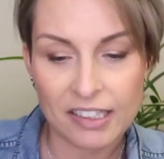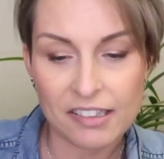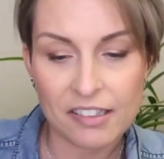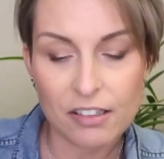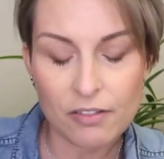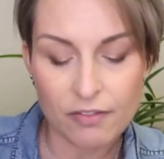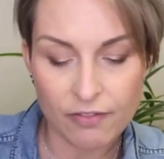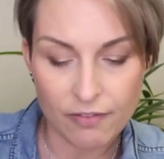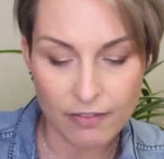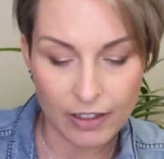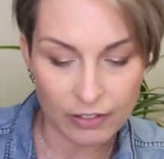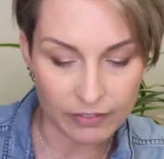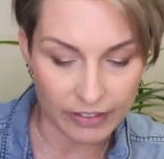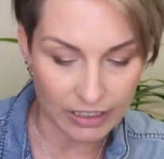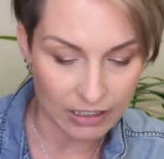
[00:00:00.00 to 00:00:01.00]
It's their
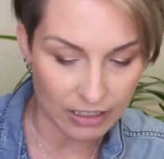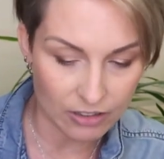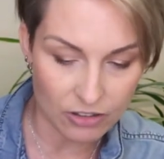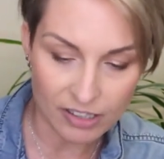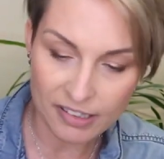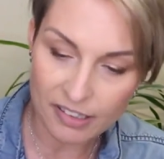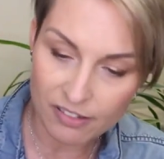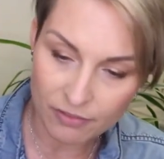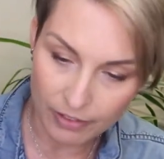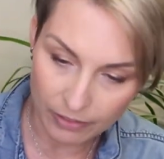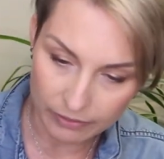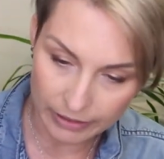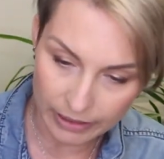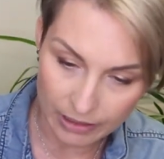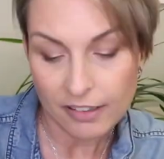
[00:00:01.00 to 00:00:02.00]
velvet. It just says
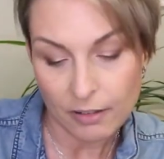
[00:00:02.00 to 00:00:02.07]
velvet.